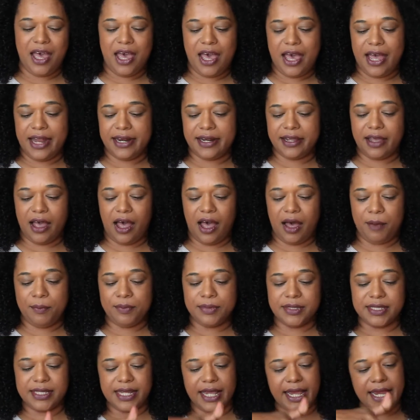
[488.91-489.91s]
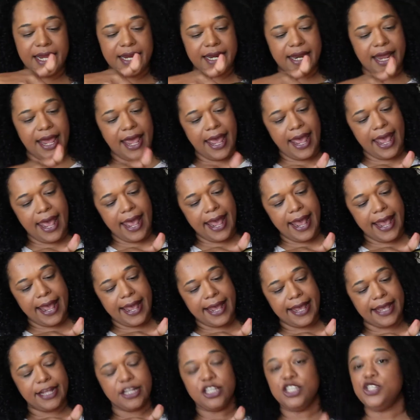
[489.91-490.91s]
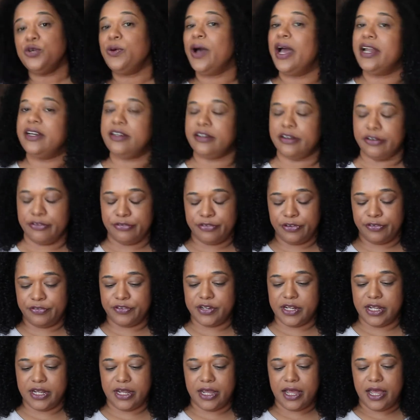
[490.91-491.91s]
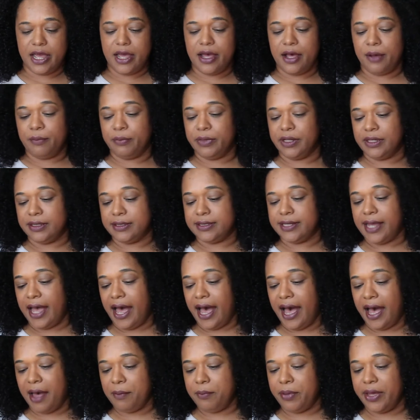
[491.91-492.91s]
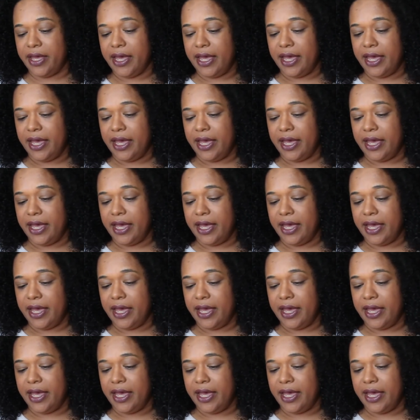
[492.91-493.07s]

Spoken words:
It comes in a 250ml tub.